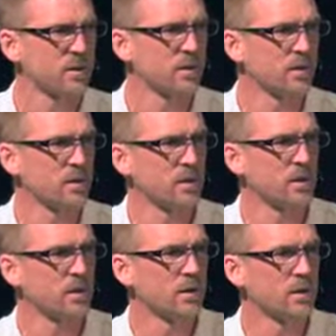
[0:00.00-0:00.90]

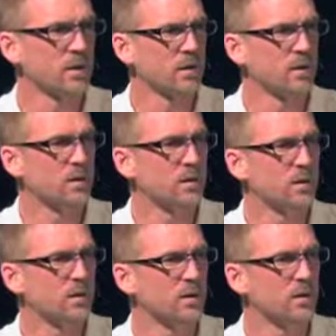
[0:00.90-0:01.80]

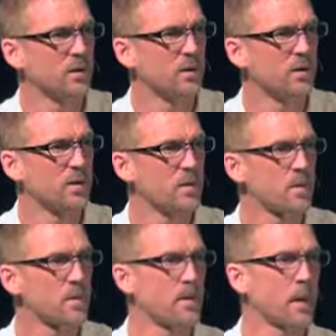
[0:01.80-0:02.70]

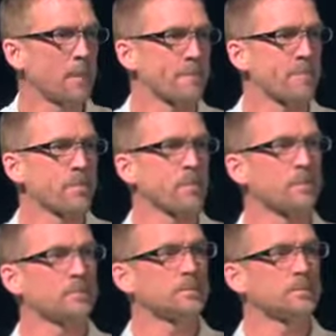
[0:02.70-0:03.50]
[no speech]